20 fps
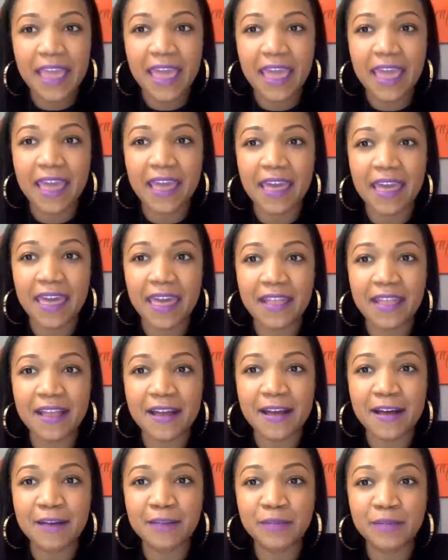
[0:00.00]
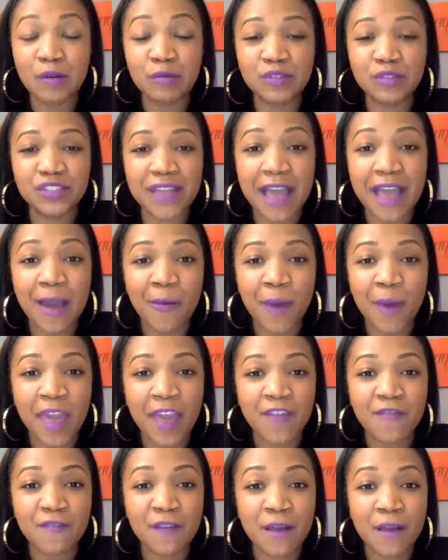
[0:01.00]
And don't shy
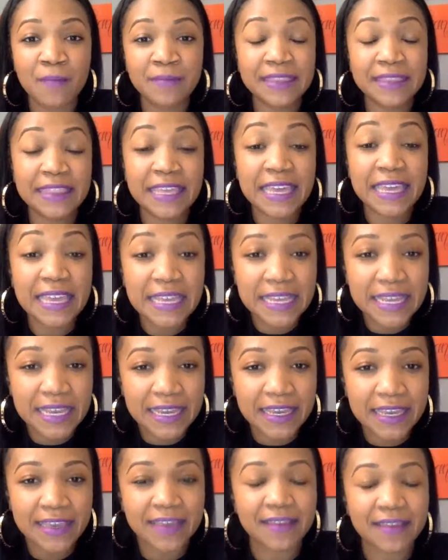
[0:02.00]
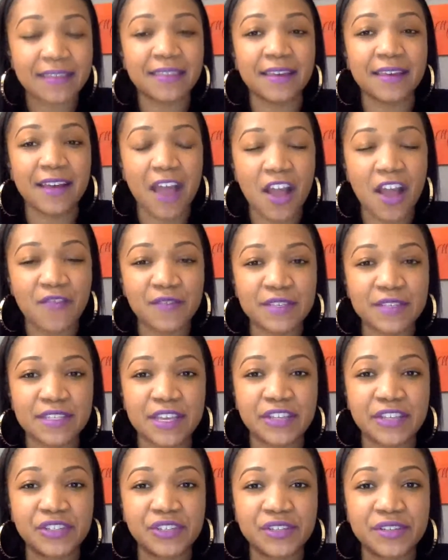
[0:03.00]
away from leading the
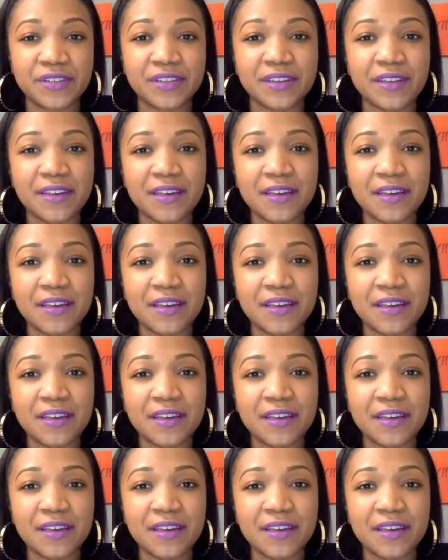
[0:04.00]
conversation.